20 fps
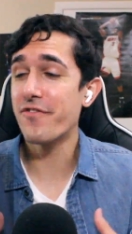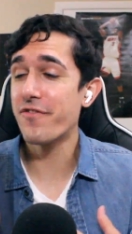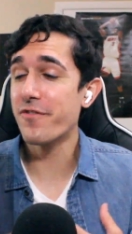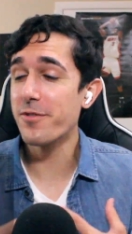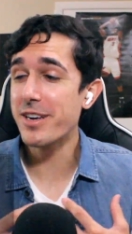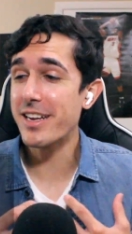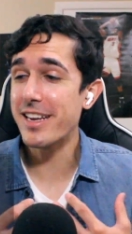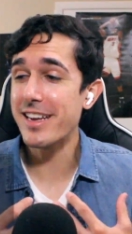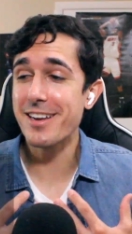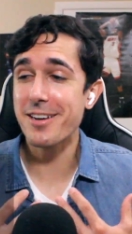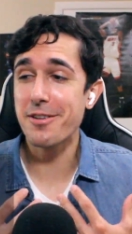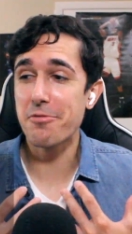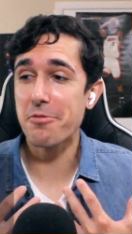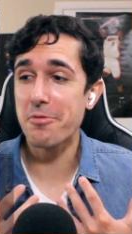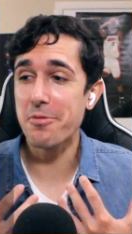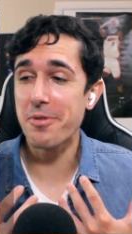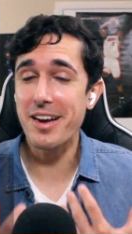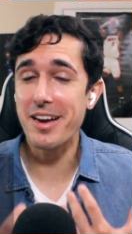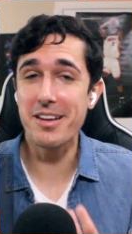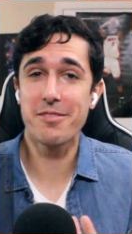freaking
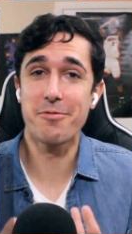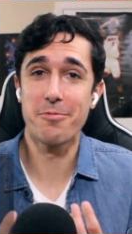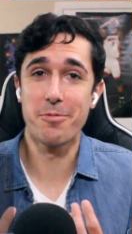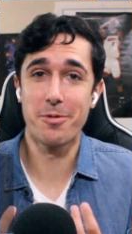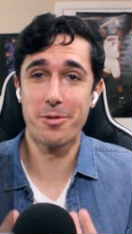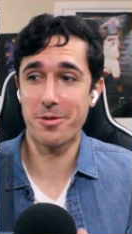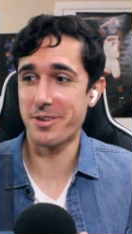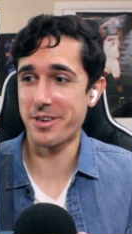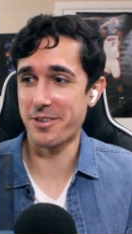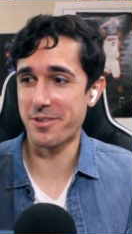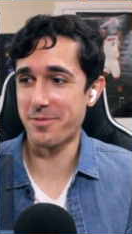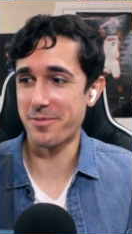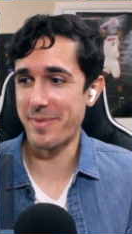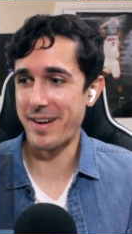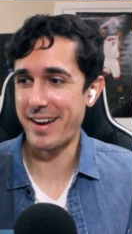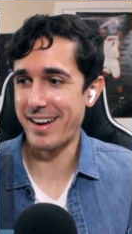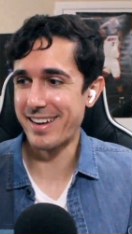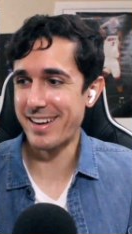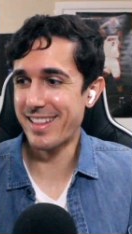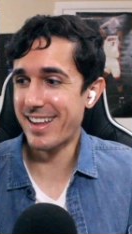great warrior,
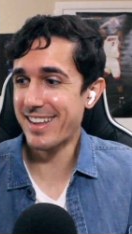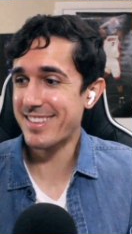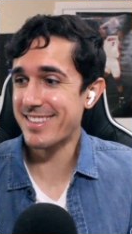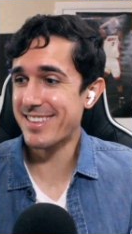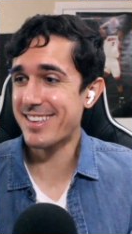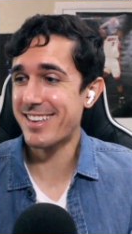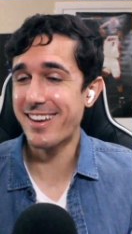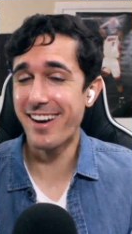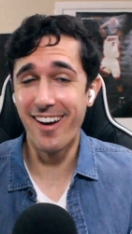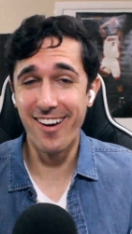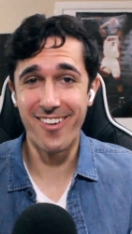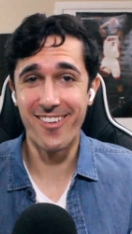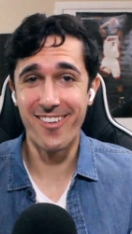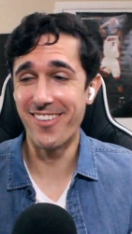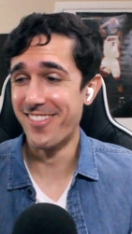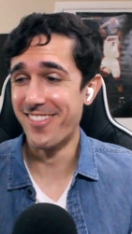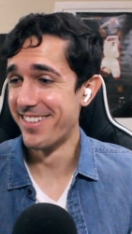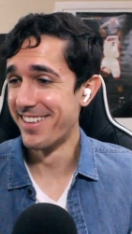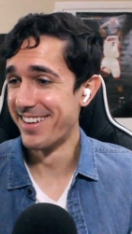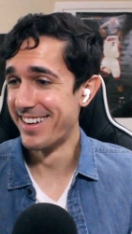man. Let's go.